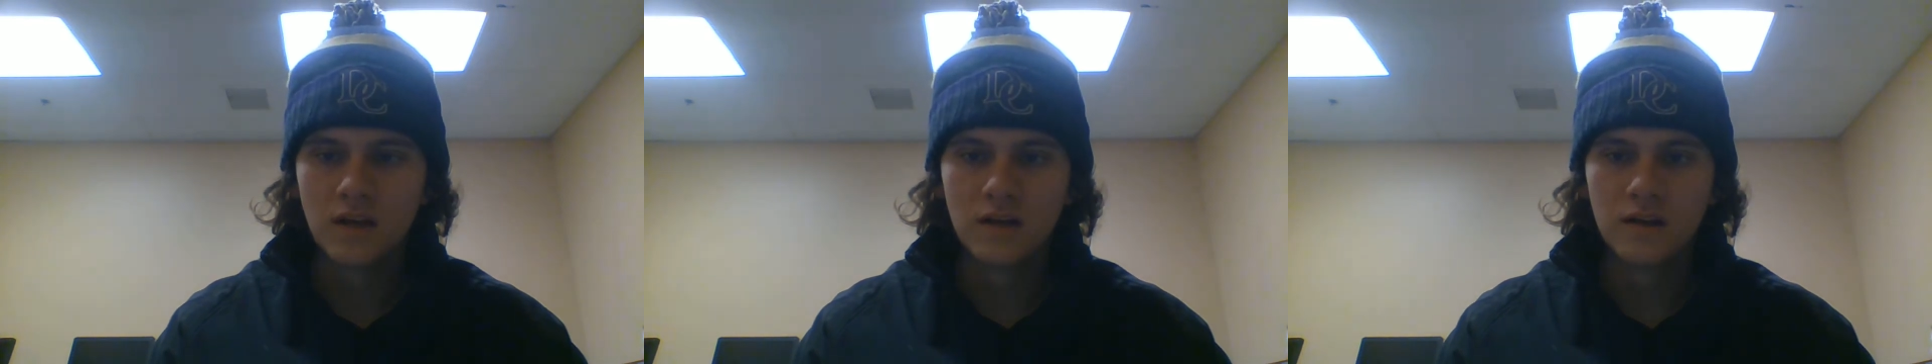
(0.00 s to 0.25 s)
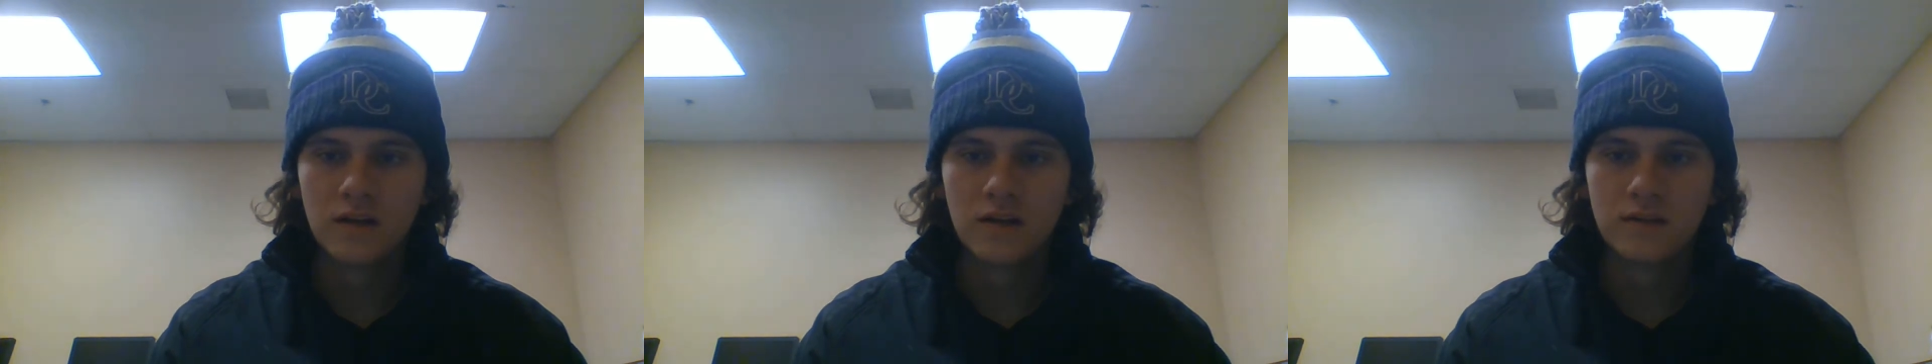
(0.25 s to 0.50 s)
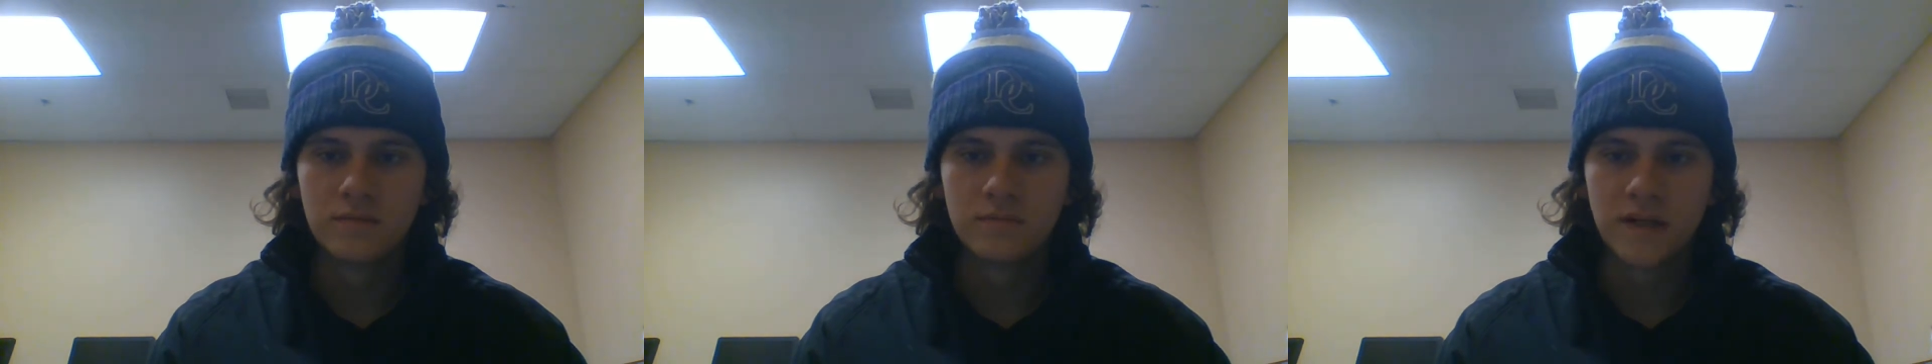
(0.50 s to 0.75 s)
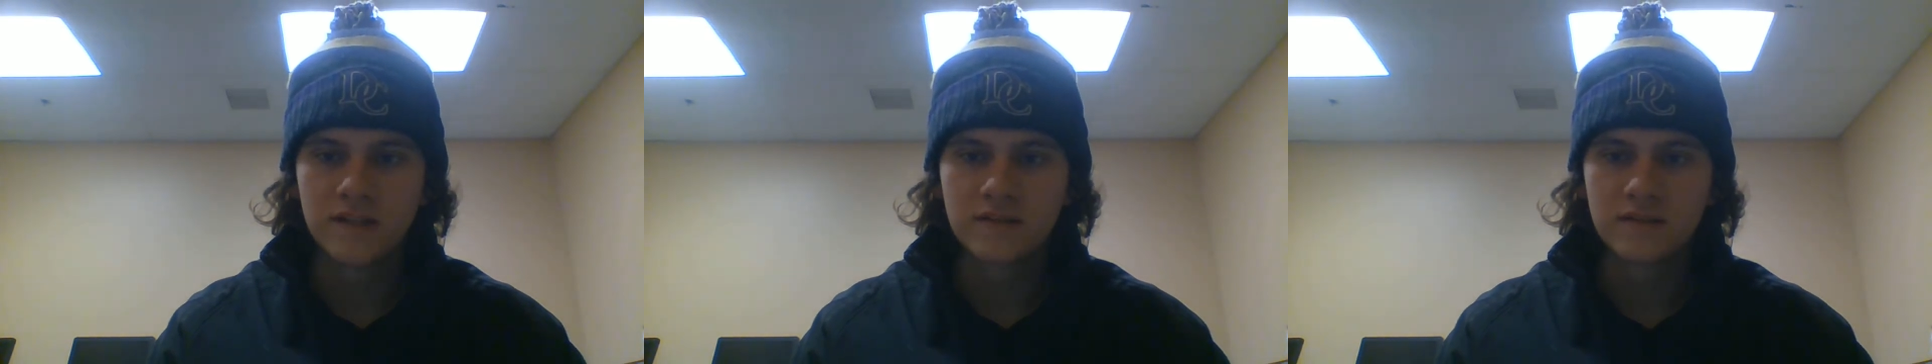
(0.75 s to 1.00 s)
It
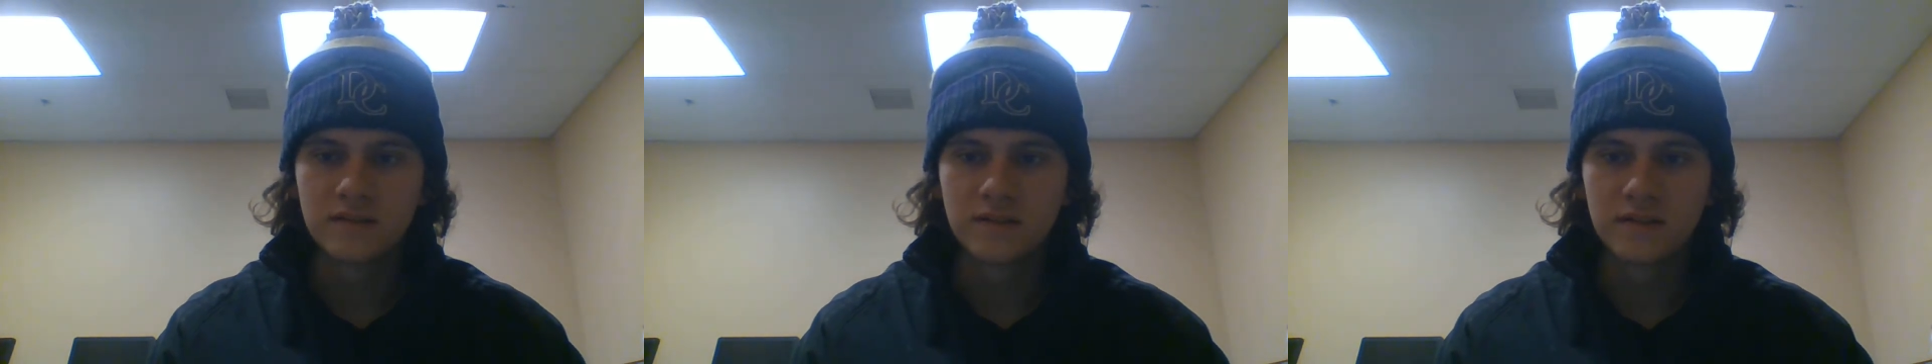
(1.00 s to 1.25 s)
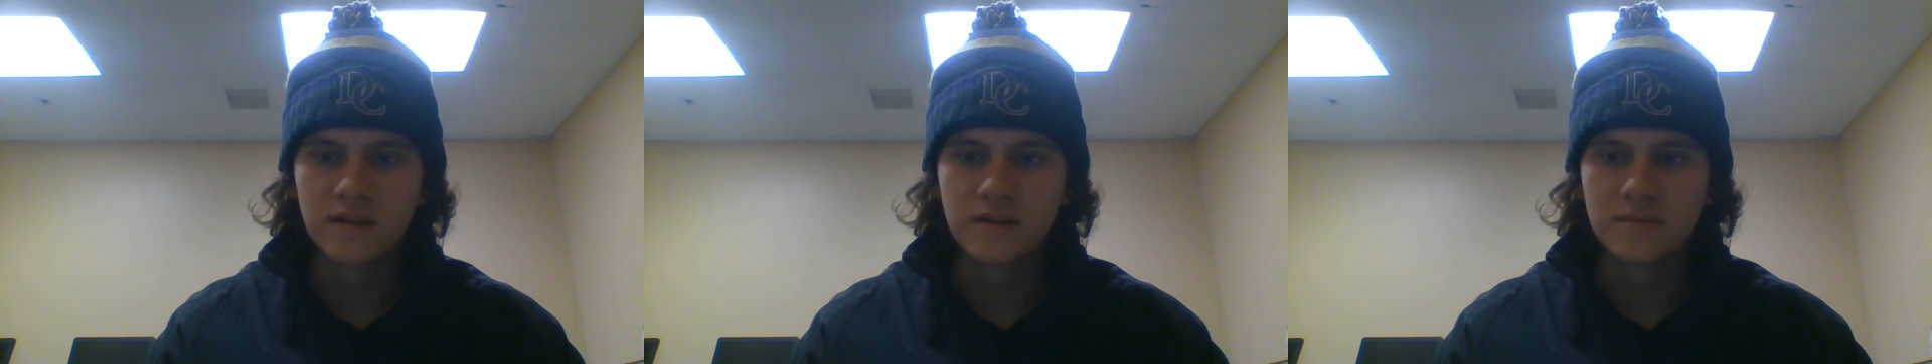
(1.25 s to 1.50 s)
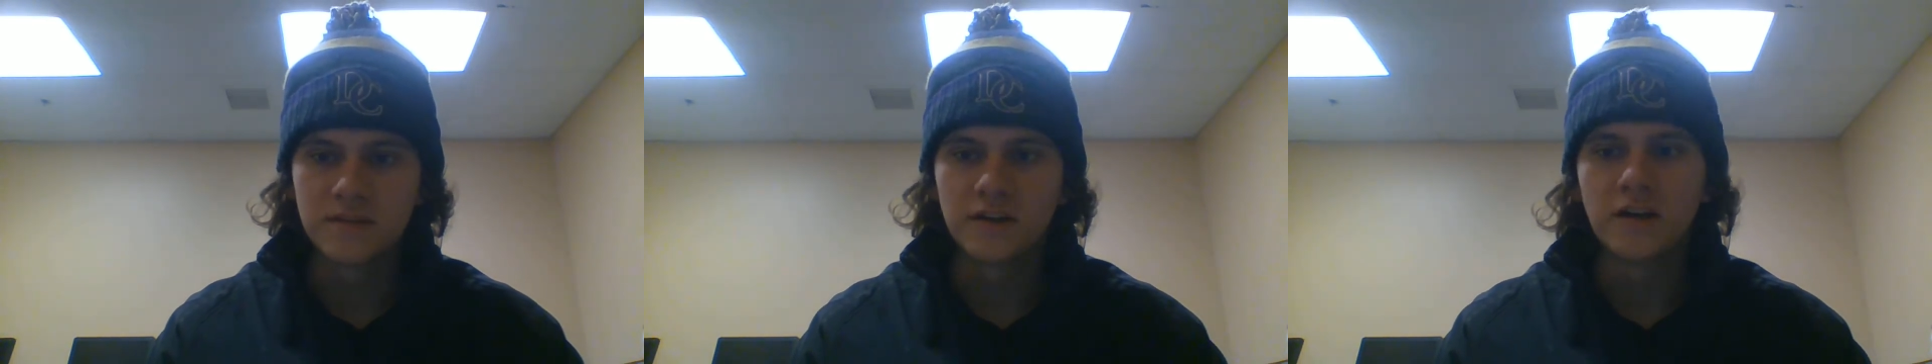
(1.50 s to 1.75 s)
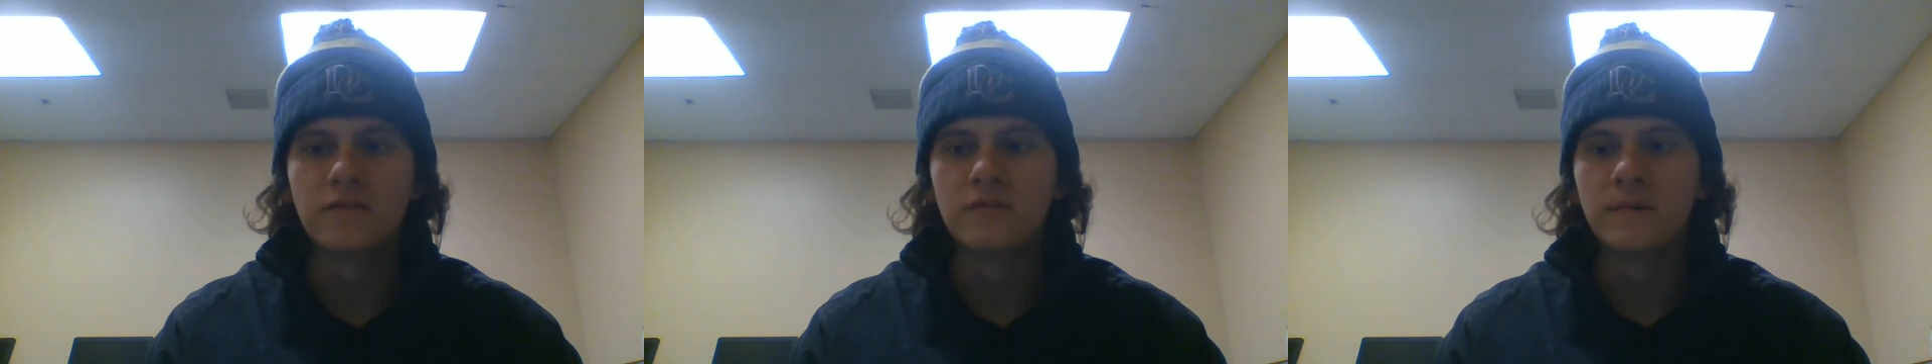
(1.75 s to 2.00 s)
basically keeps the
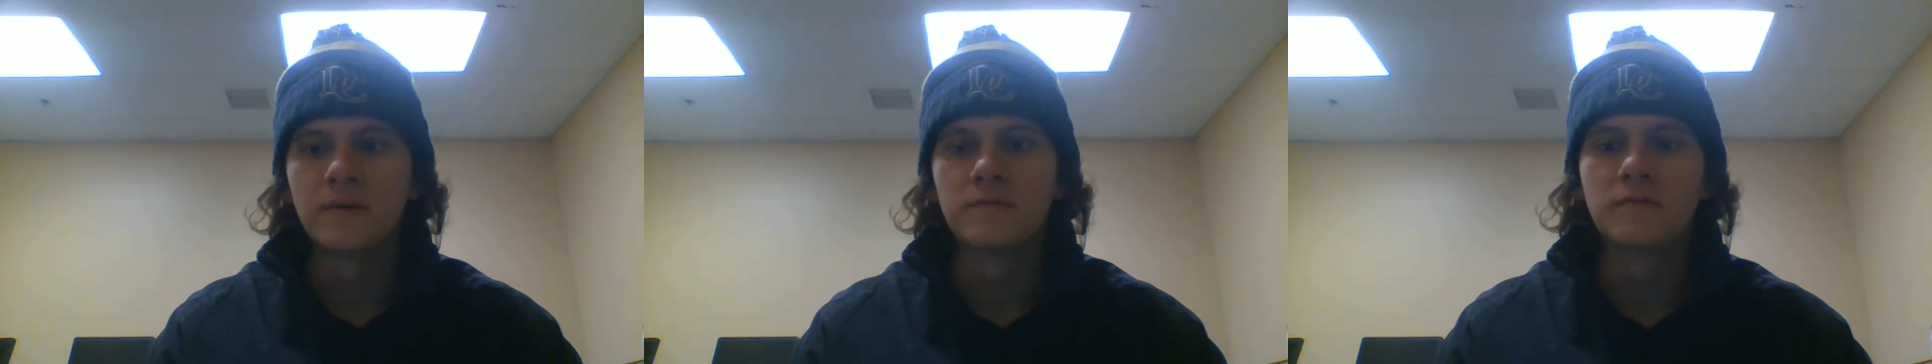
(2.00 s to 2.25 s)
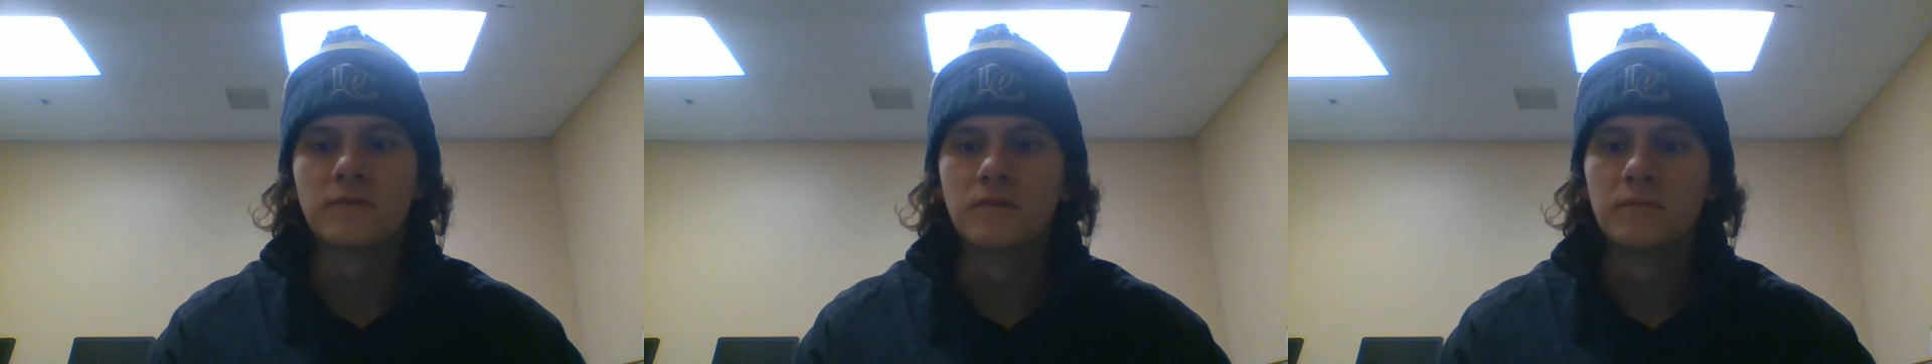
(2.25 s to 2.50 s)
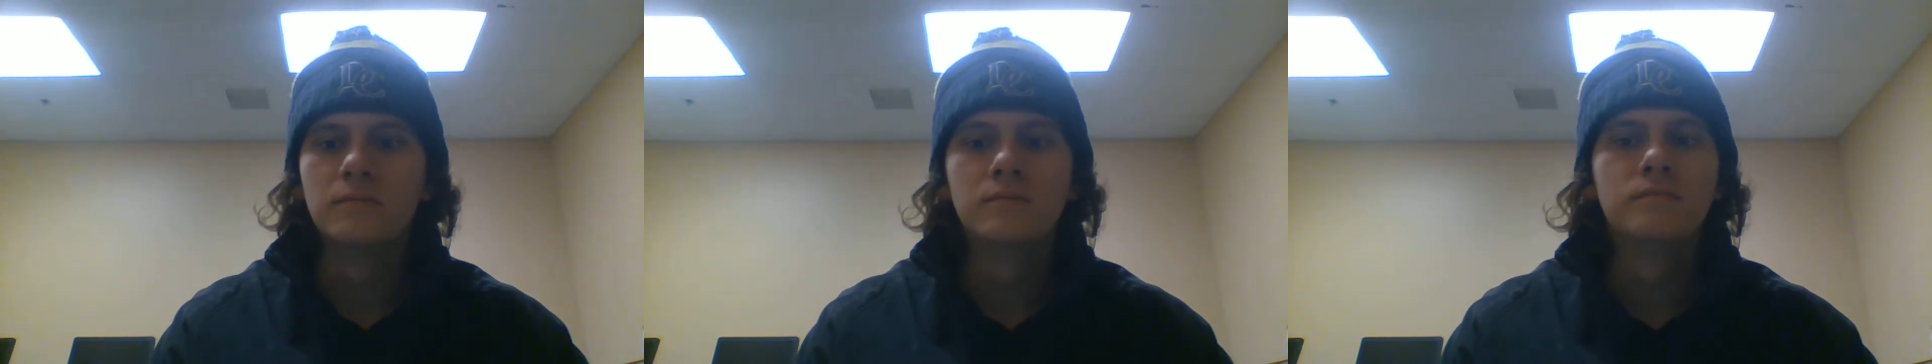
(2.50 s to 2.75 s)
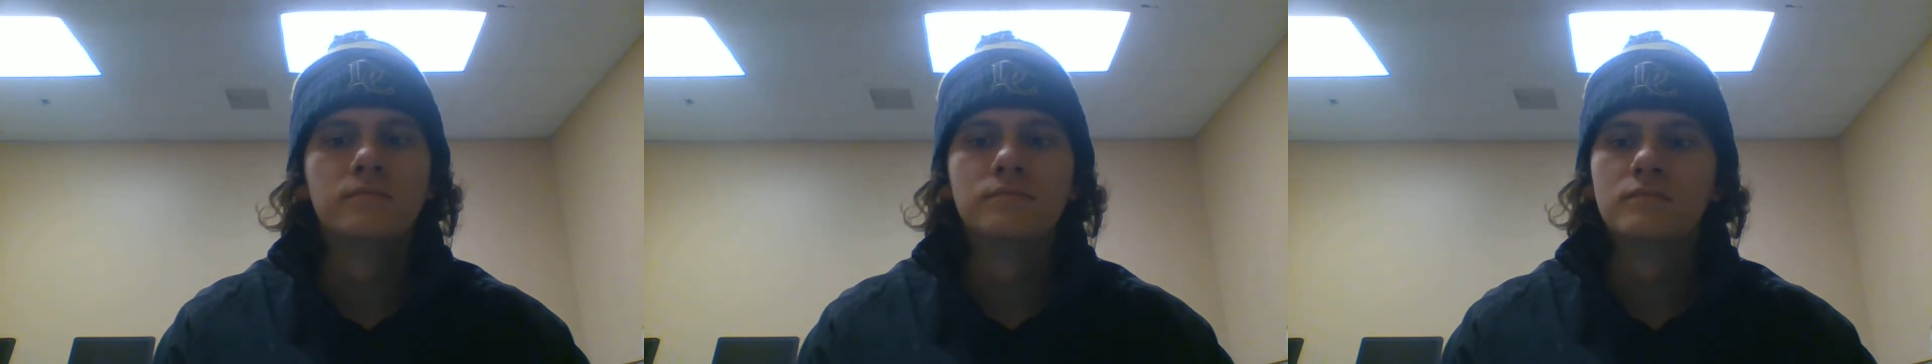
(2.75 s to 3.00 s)
government from